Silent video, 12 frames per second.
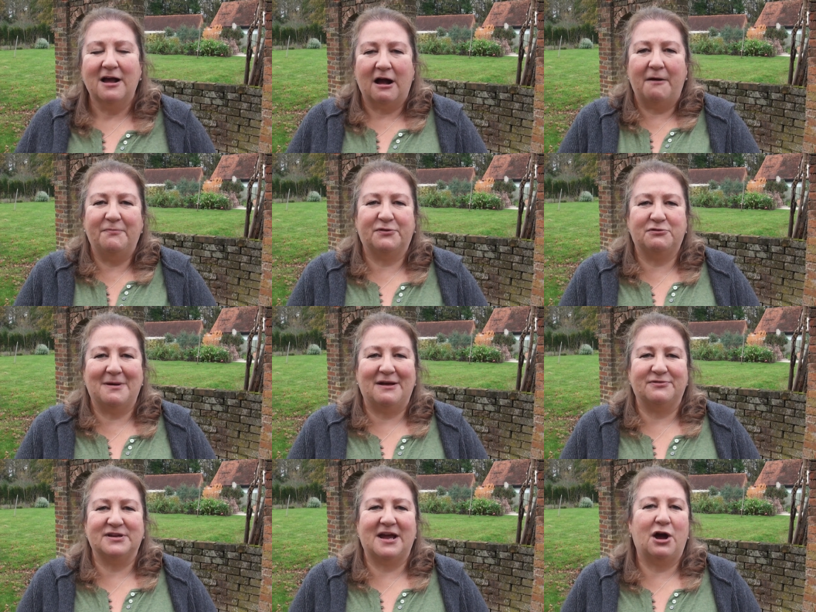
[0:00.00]
um,
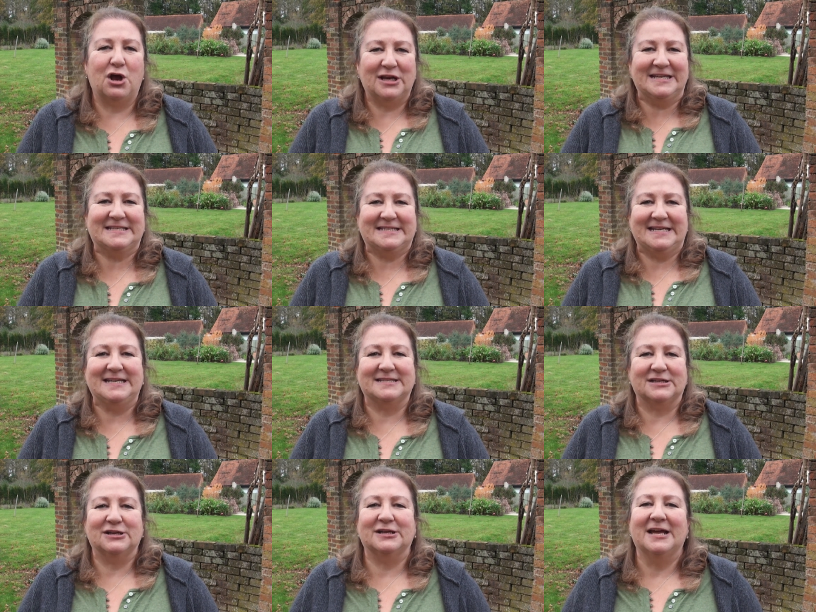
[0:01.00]
throughout the early
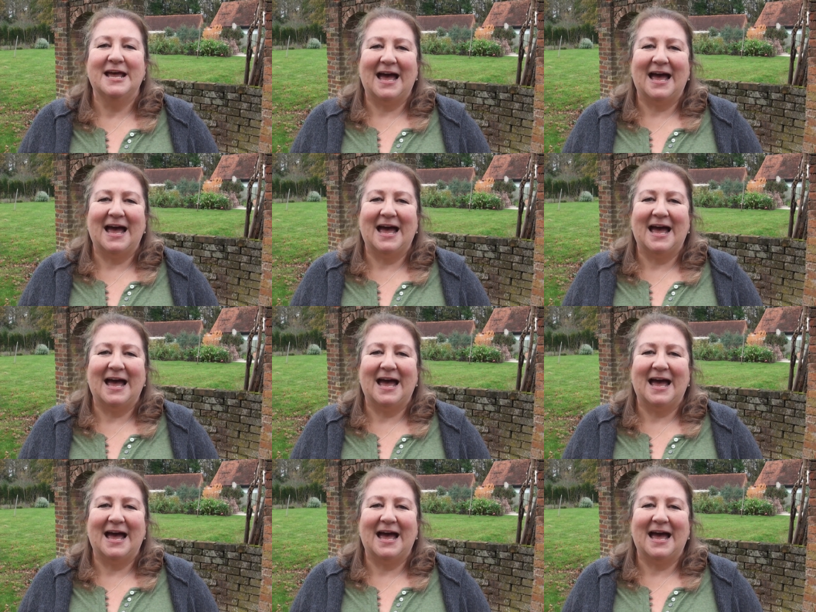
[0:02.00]
season.